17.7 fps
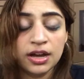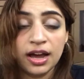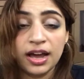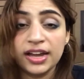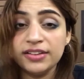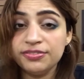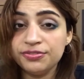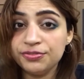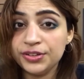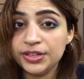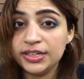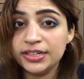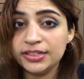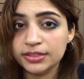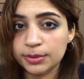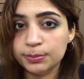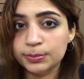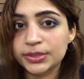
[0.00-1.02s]
I feel
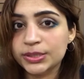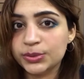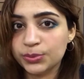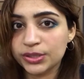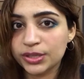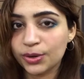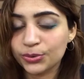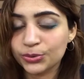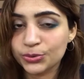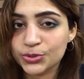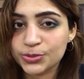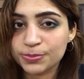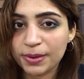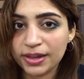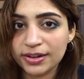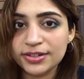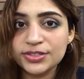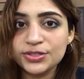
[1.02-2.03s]
incomplete without those
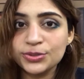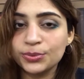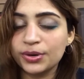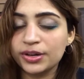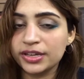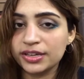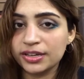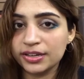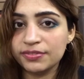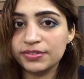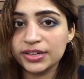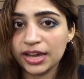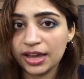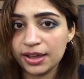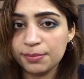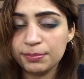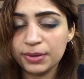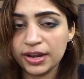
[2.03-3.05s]
palettes, so even
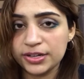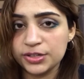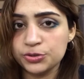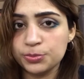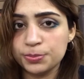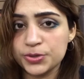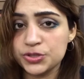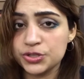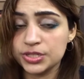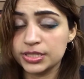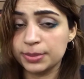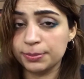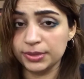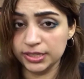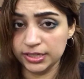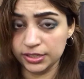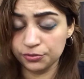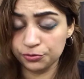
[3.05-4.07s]
I am planning to purchase them
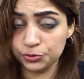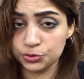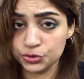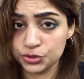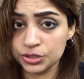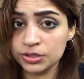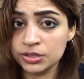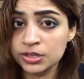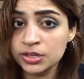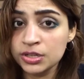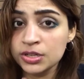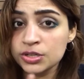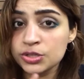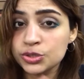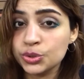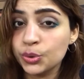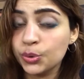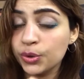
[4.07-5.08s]
in near future.
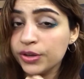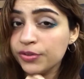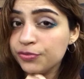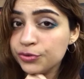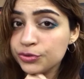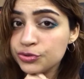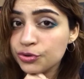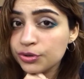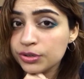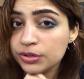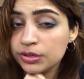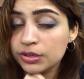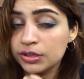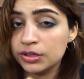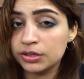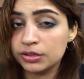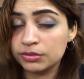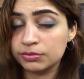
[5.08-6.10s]
So if
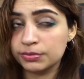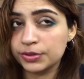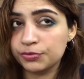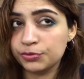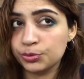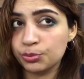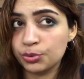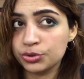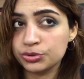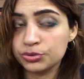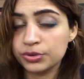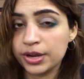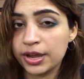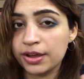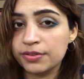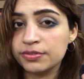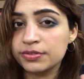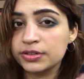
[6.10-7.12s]
you want to
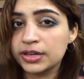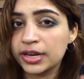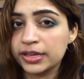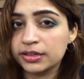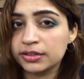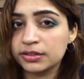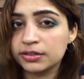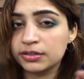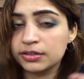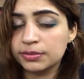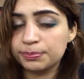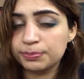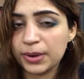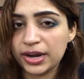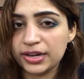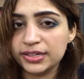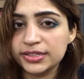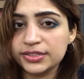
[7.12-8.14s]
have like a
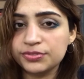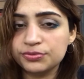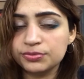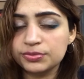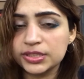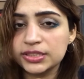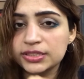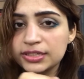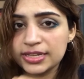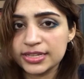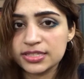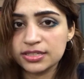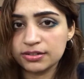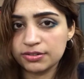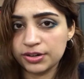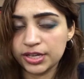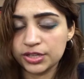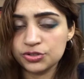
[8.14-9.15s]
palette in the
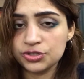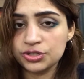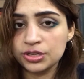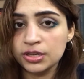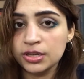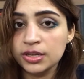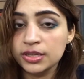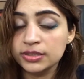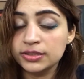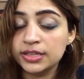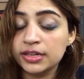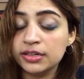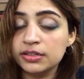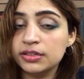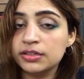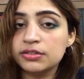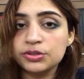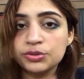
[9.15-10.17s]
lesser range,
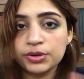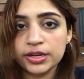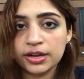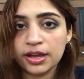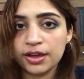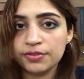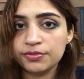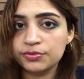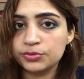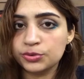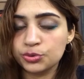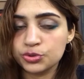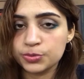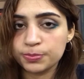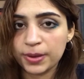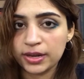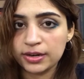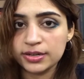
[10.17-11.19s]
then you can have
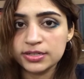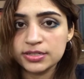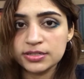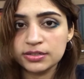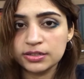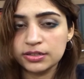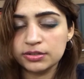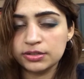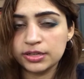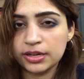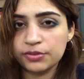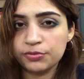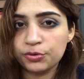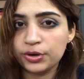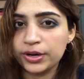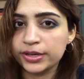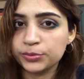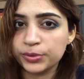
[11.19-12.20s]
those palettes. They are
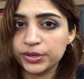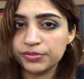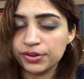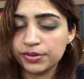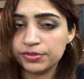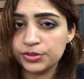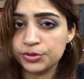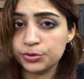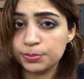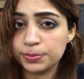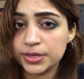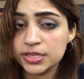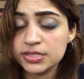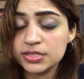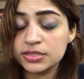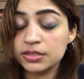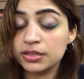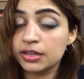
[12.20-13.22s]
for like 2500
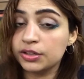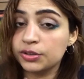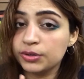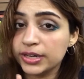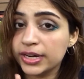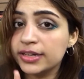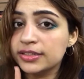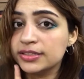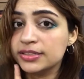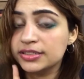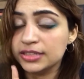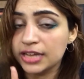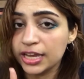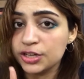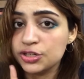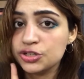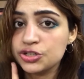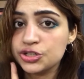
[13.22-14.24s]
rupees. You'll get
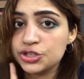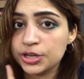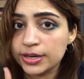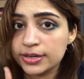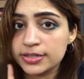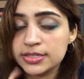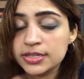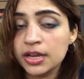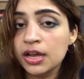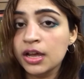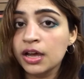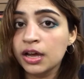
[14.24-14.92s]
9 shades.